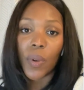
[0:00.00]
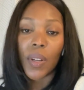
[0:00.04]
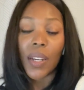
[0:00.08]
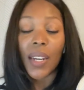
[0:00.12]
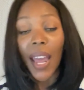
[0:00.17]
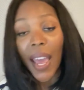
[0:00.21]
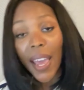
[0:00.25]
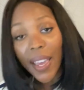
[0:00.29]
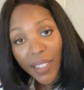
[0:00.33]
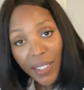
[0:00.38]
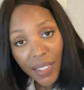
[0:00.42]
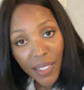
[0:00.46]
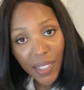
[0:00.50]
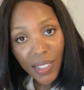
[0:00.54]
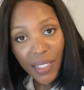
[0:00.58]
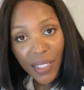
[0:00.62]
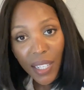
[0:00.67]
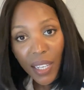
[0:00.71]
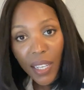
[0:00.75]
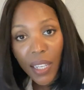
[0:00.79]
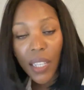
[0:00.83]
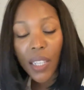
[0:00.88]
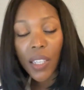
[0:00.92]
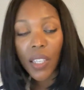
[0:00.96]
next
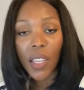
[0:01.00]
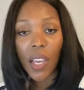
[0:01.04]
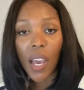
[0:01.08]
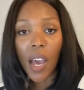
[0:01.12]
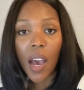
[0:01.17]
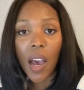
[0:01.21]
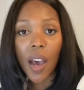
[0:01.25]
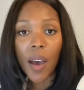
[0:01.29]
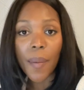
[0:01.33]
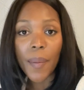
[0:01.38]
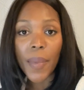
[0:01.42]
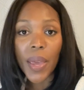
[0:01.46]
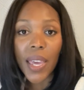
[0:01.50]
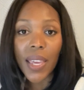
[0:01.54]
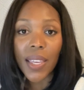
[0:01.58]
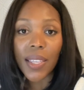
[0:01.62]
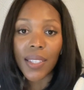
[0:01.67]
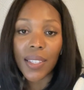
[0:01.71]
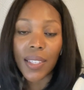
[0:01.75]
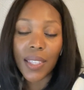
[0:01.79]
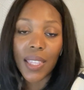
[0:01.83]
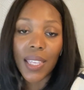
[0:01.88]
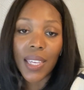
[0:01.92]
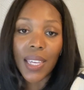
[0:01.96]

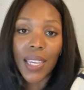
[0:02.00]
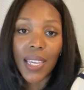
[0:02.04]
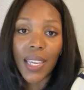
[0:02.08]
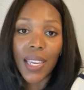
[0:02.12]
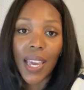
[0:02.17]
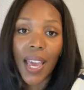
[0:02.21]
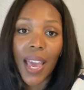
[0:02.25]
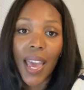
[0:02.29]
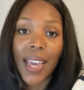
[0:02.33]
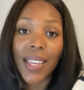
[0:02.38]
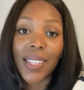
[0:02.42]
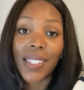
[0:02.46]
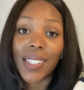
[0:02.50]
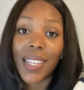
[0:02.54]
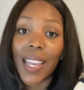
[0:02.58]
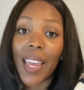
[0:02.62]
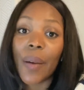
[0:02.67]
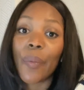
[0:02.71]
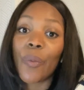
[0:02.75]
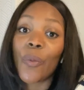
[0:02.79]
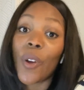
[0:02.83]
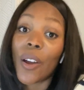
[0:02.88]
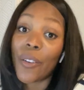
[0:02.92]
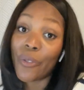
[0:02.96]
is the
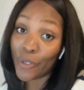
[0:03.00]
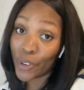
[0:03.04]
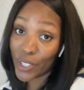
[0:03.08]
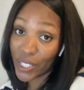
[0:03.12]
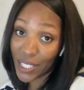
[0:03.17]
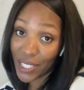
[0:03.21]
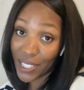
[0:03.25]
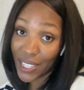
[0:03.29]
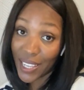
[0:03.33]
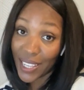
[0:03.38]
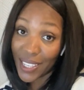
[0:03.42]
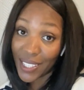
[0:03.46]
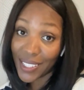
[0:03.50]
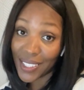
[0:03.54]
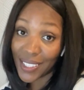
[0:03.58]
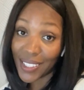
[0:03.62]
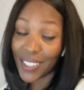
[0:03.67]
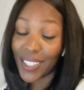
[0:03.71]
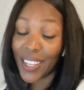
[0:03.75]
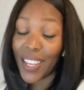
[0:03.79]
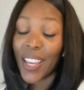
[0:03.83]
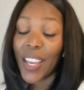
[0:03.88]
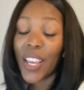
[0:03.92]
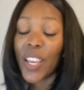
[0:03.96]
exam reference list.
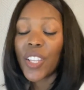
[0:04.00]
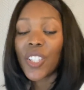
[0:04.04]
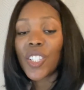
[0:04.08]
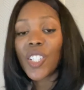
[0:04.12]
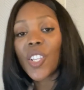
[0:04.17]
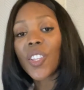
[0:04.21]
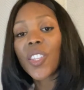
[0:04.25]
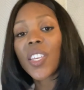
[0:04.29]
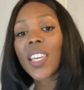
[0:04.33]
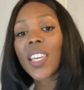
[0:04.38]
So the